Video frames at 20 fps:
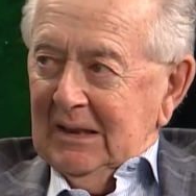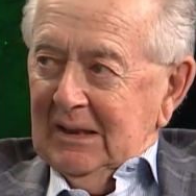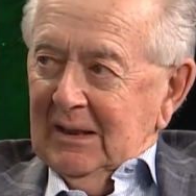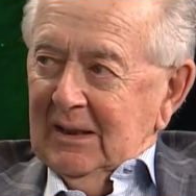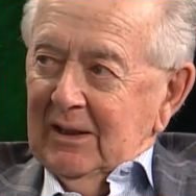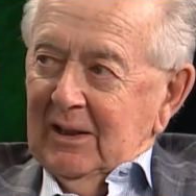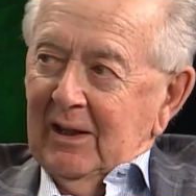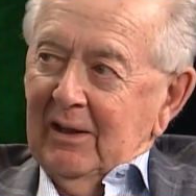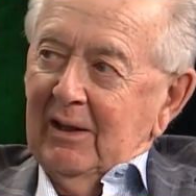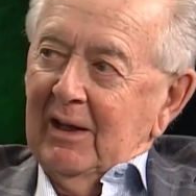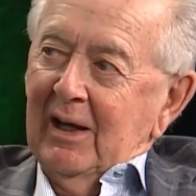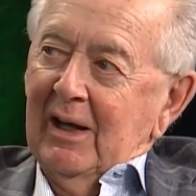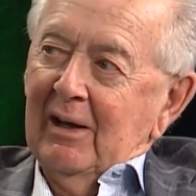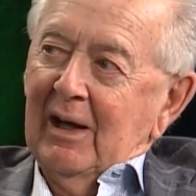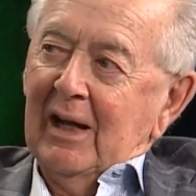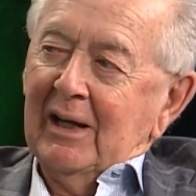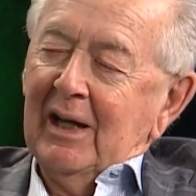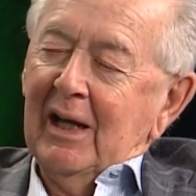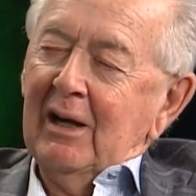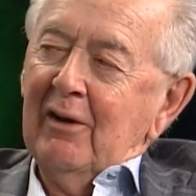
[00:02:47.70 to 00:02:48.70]

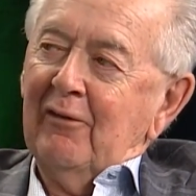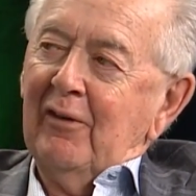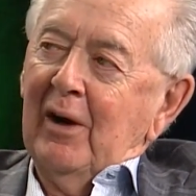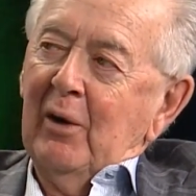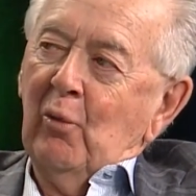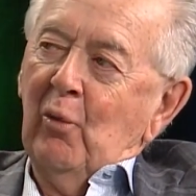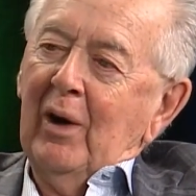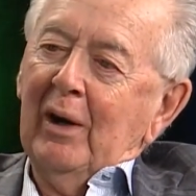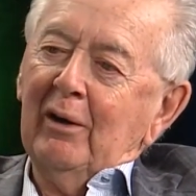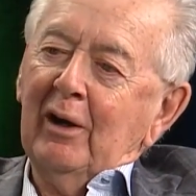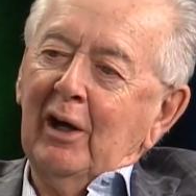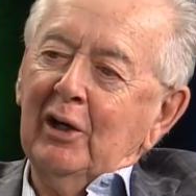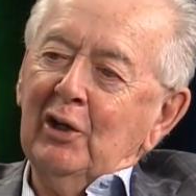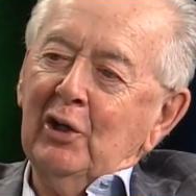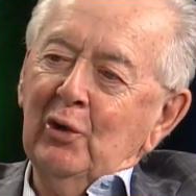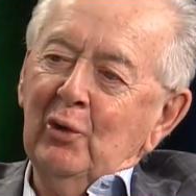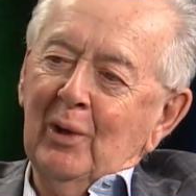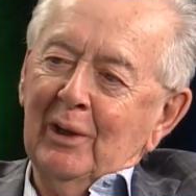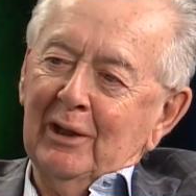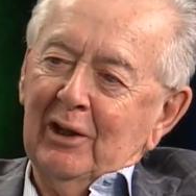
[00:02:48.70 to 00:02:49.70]
to identify where are
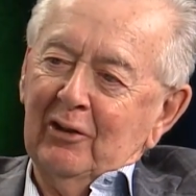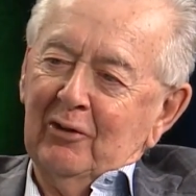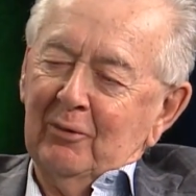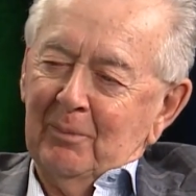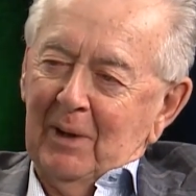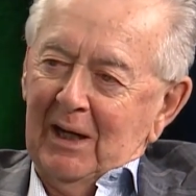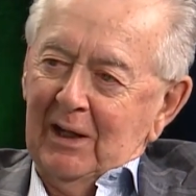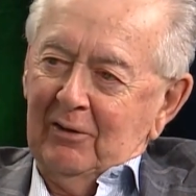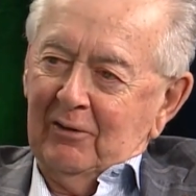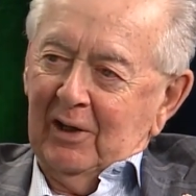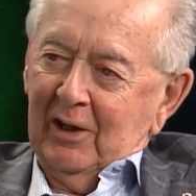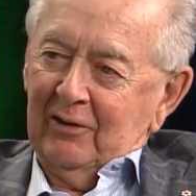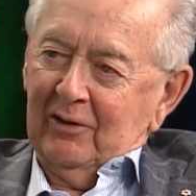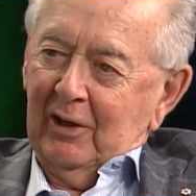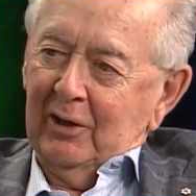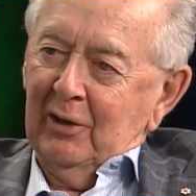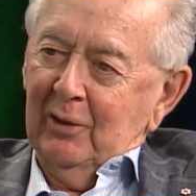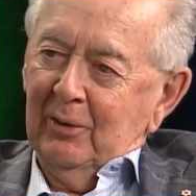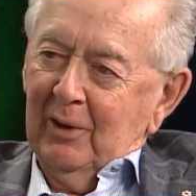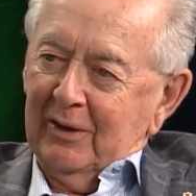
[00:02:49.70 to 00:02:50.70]
you in this matrix. Are
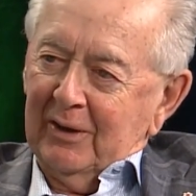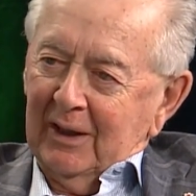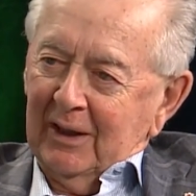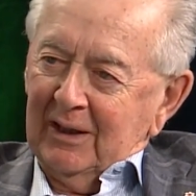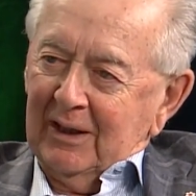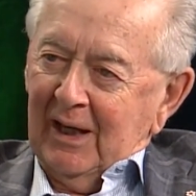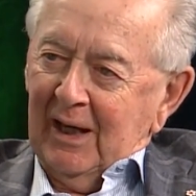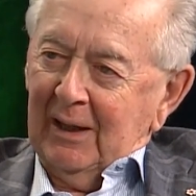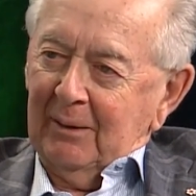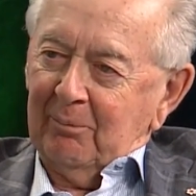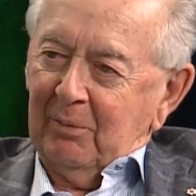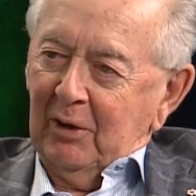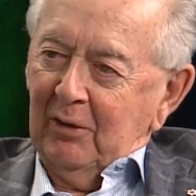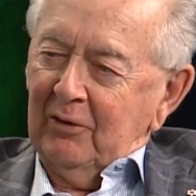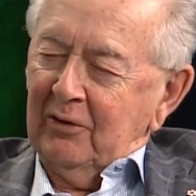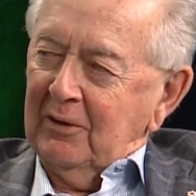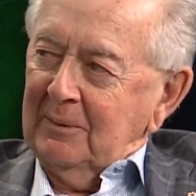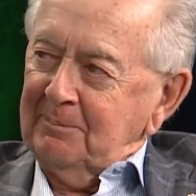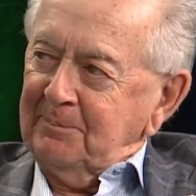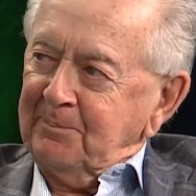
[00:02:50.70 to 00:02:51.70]
you a think tank
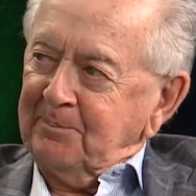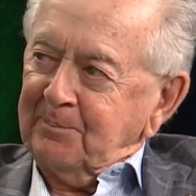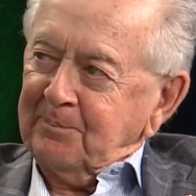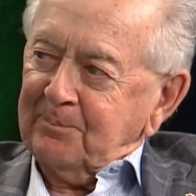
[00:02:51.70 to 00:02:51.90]
person?